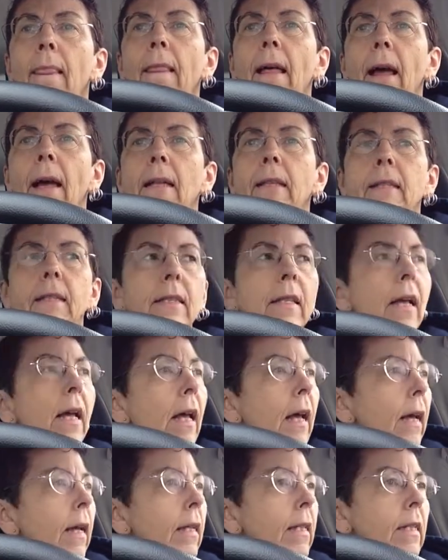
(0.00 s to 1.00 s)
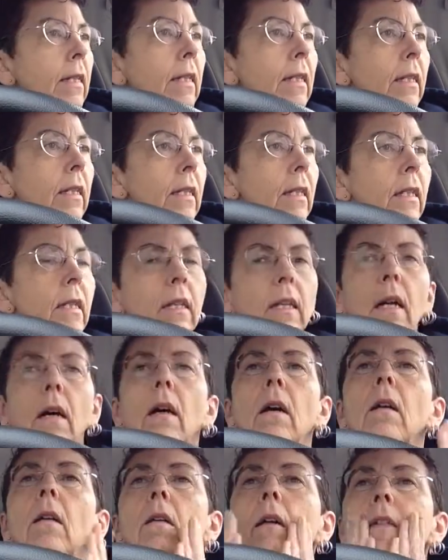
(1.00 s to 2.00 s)
That's that.
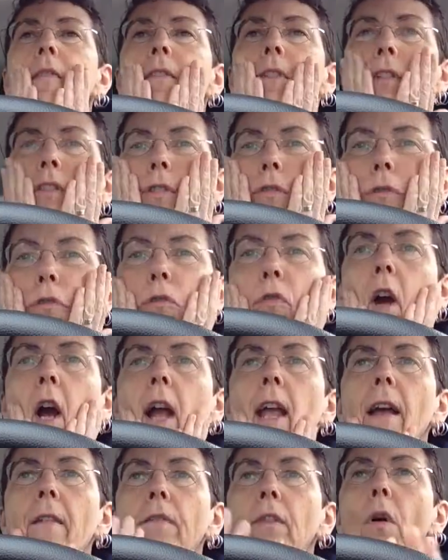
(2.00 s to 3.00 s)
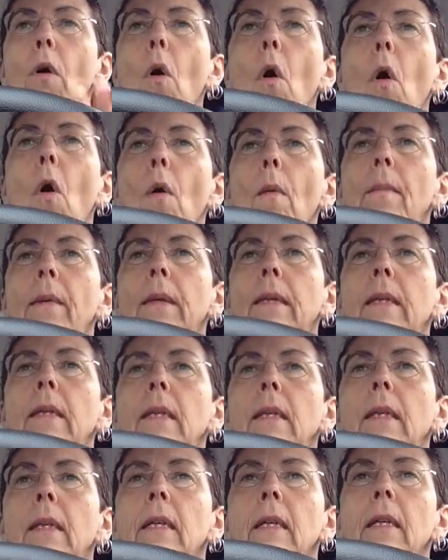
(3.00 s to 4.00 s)
Oh, I feel so dry. I have to go home
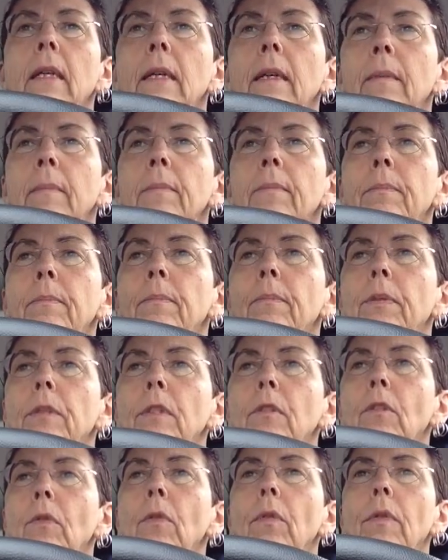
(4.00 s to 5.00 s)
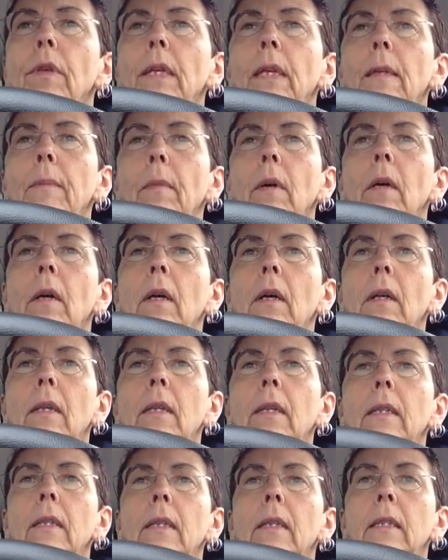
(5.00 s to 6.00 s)
and put cream
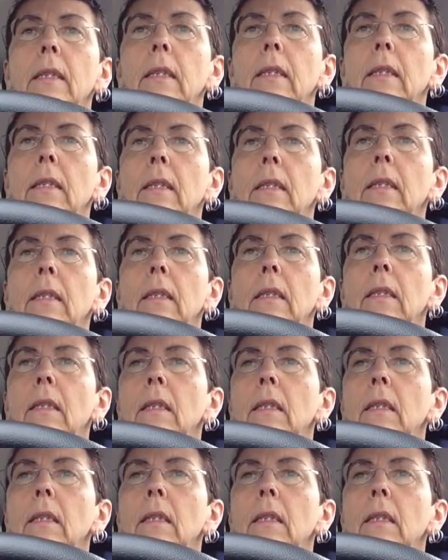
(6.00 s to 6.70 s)
on, and